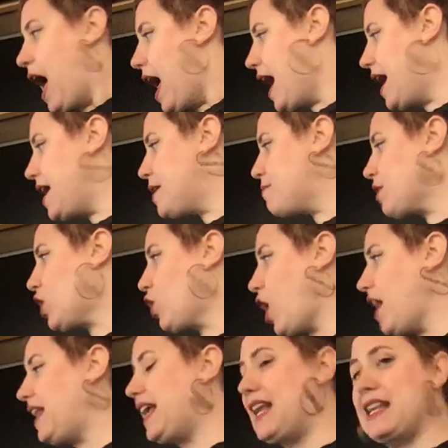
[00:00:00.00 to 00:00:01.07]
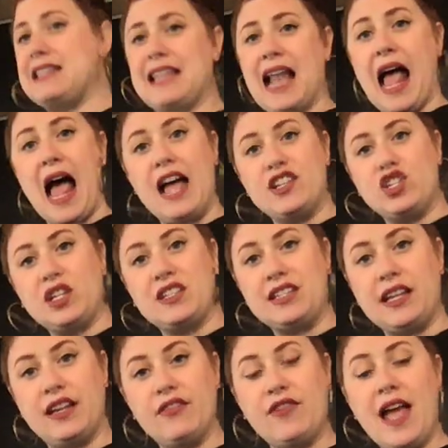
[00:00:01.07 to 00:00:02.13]
Chronic is an
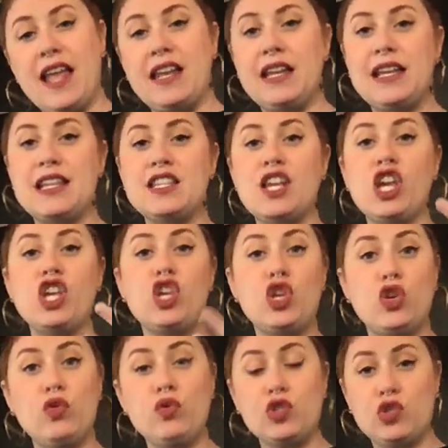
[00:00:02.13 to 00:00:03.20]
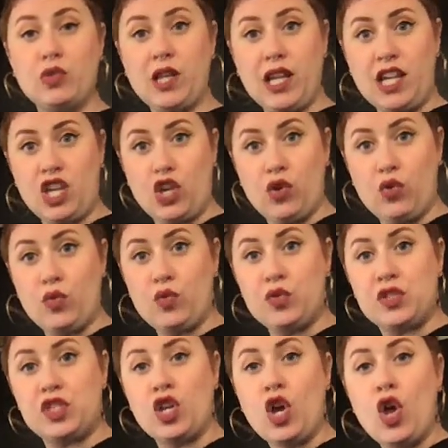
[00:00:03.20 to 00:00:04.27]
adjective, and it is usually
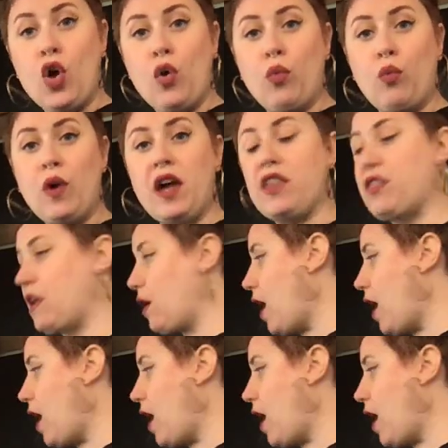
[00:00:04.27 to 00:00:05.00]
used with